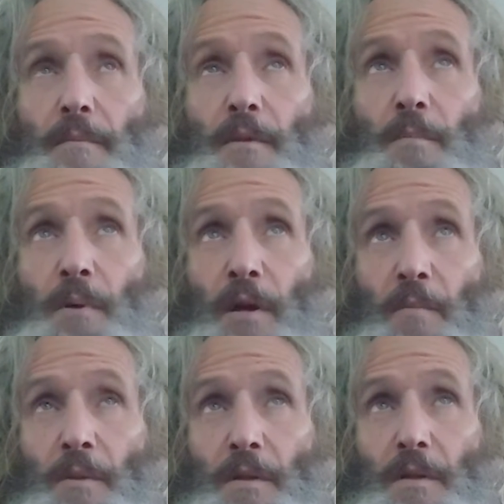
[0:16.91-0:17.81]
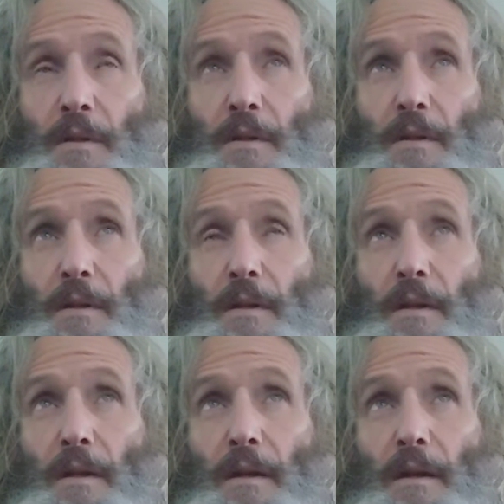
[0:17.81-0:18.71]
Department
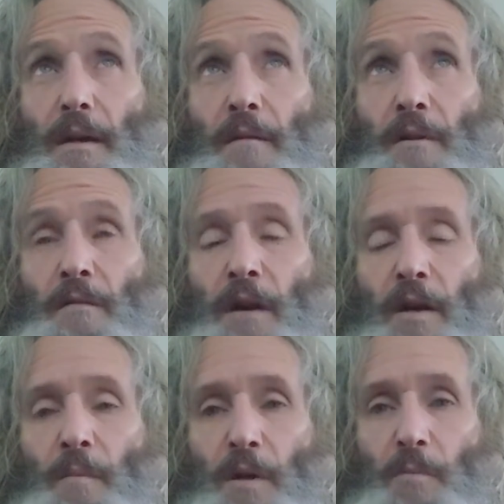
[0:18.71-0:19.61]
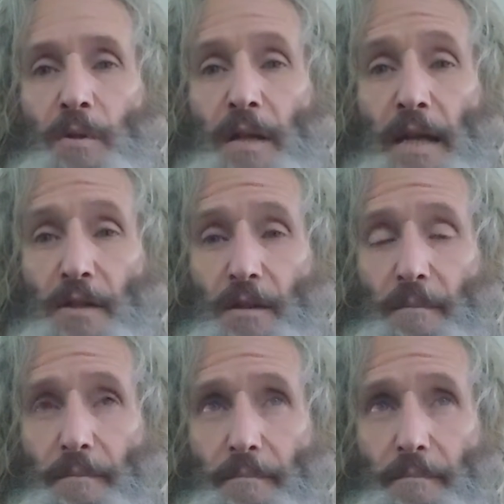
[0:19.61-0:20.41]
of Environmental Protection.